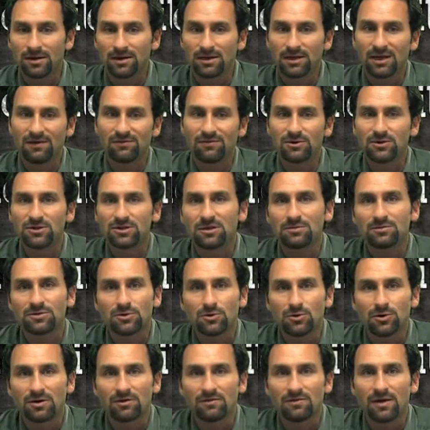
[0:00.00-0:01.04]
give you some
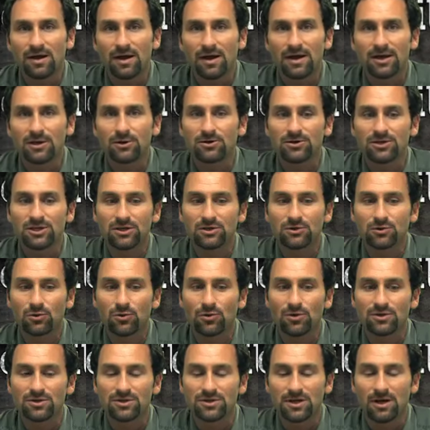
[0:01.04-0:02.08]
sort of energy
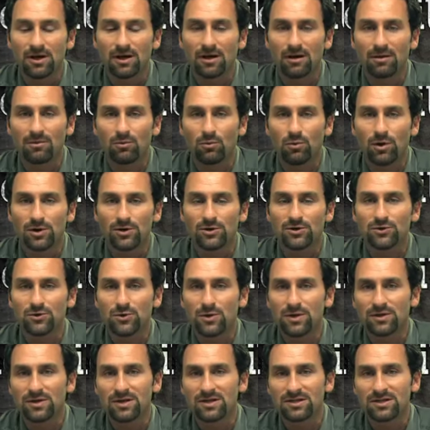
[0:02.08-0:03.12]
towards what you're
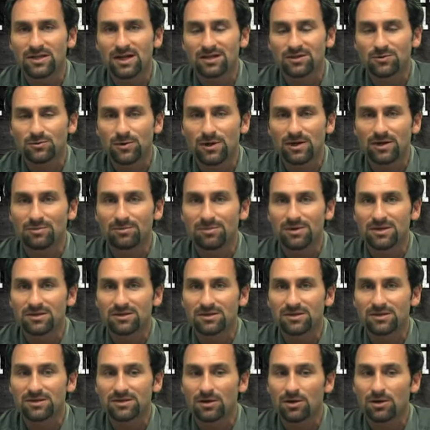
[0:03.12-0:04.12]
doing this next week in business.